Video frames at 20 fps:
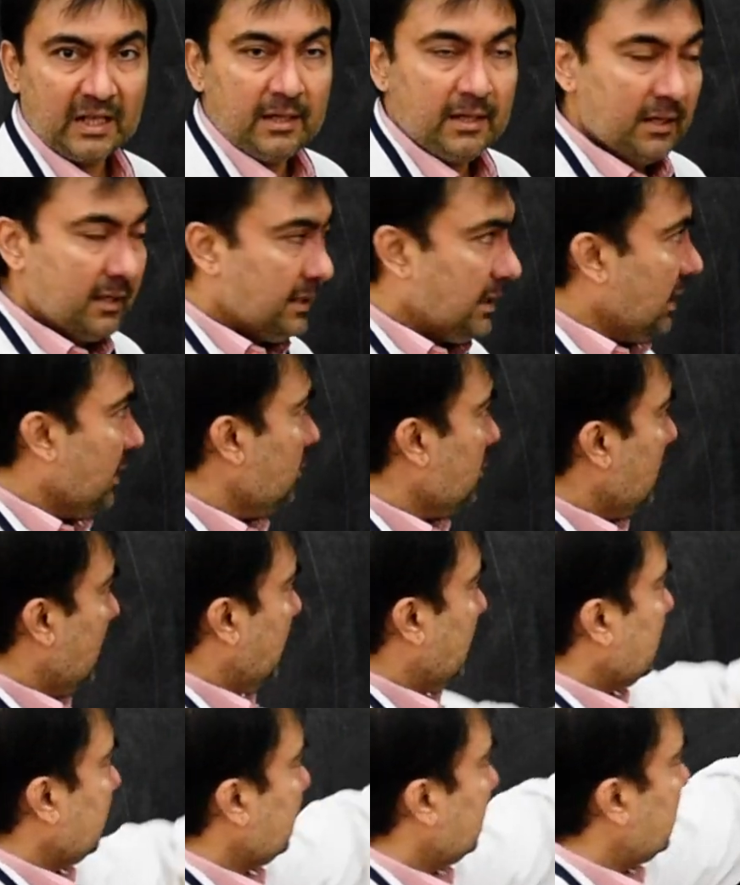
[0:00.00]
Now,
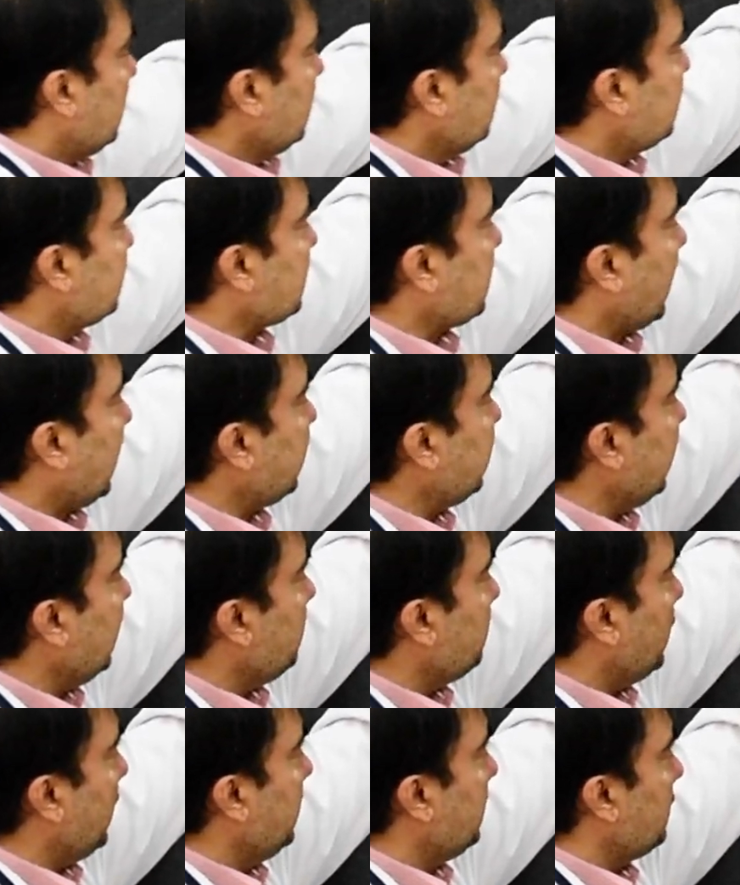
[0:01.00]
the starting
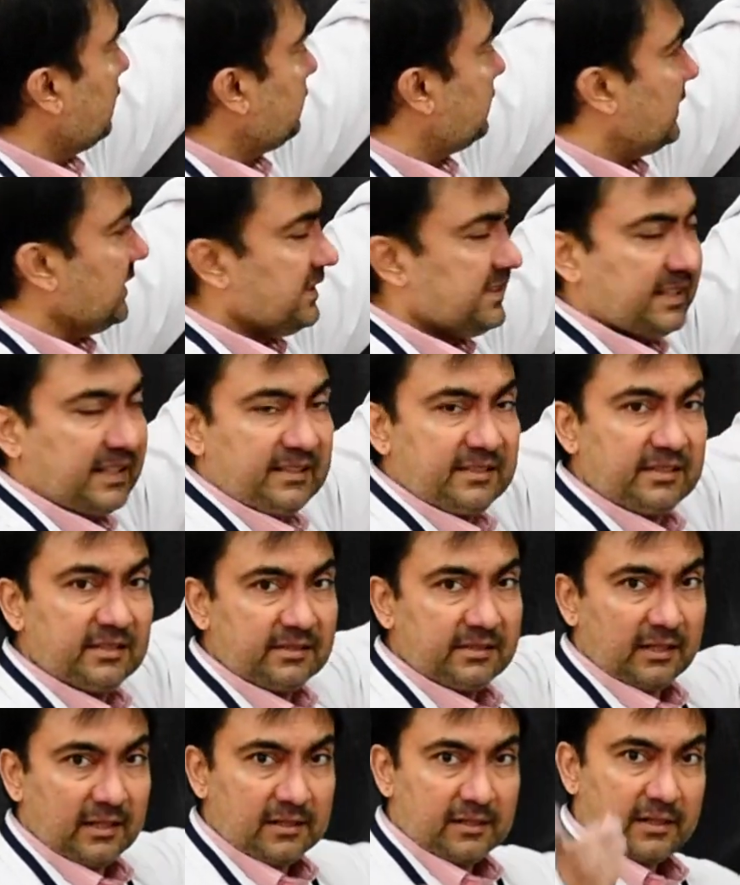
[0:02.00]
point of this axis
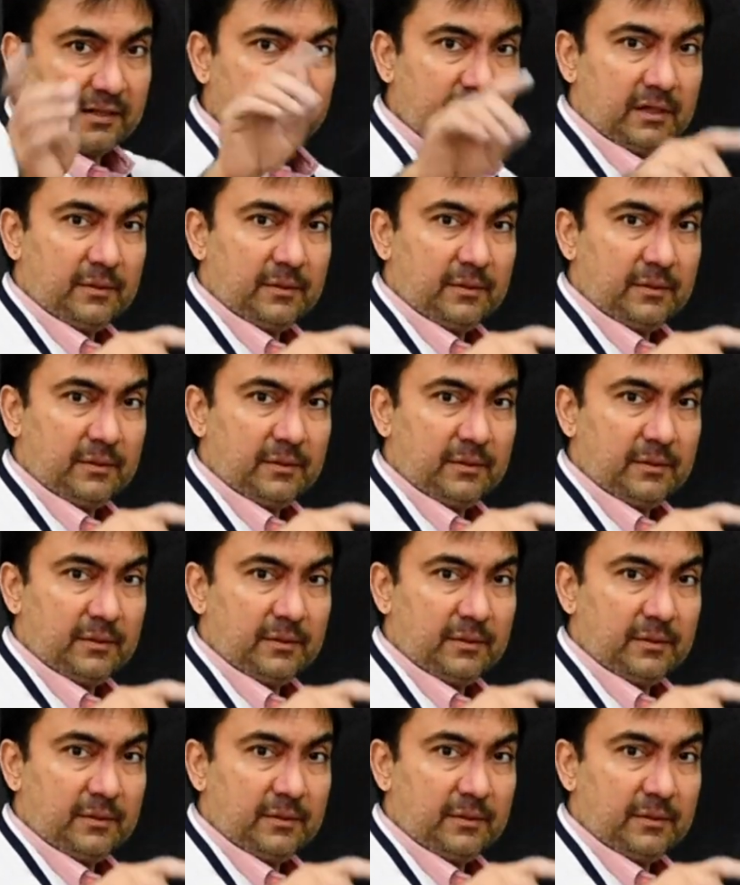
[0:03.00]
artery will